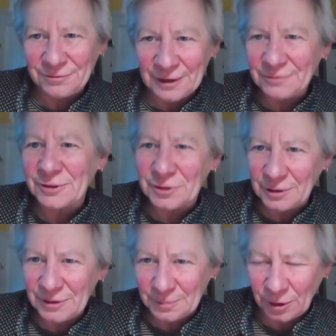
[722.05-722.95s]
is a
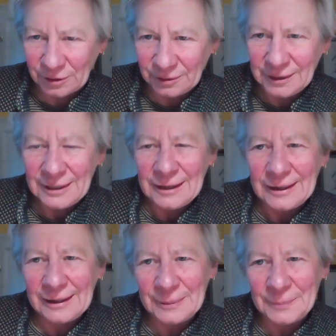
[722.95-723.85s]
fee-for-service model,
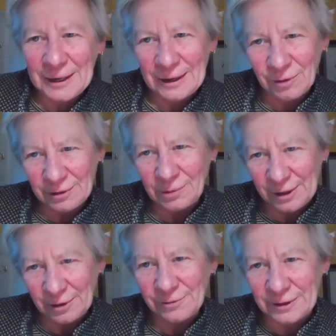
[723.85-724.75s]
and
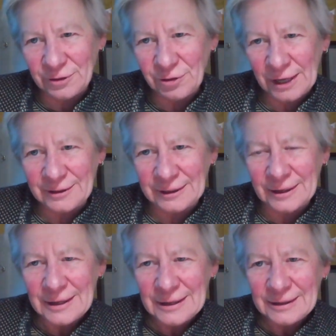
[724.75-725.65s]
quite often
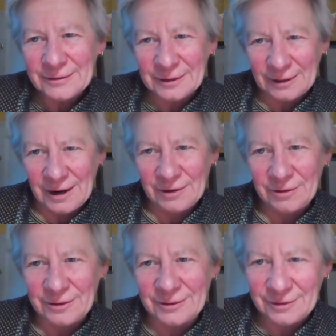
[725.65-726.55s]
attracting
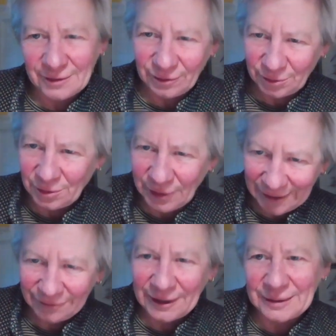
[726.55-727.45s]
psychiatrists
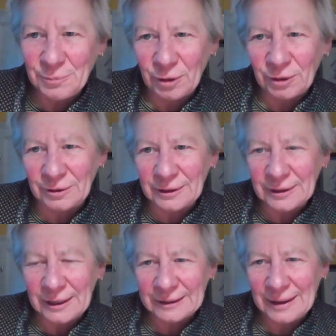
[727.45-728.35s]
through that funding
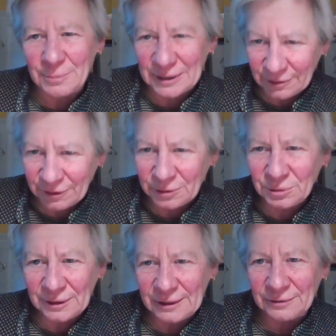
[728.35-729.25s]
model can be
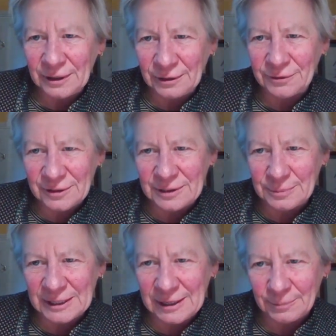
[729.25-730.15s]
difficult if
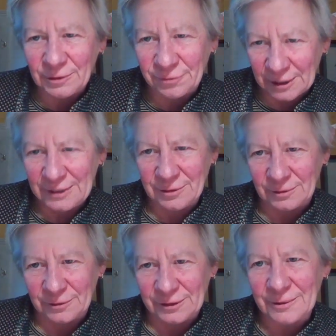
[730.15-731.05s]
it's to be kept a
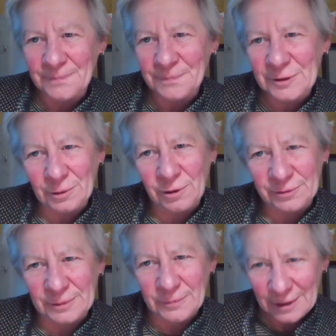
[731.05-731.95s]
free service.
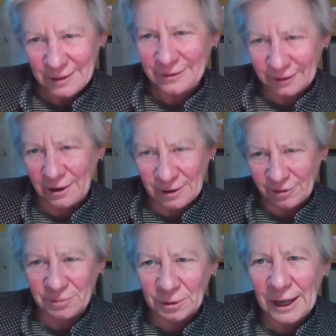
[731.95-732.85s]
So often
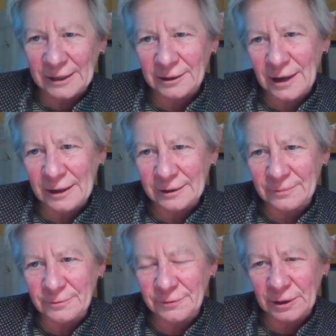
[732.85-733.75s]
psychiatrists will add
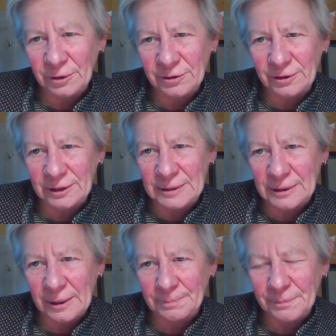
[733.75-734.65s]
a fee onto
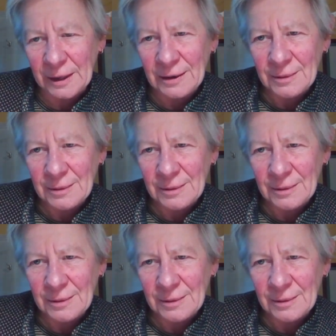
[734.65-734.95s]
the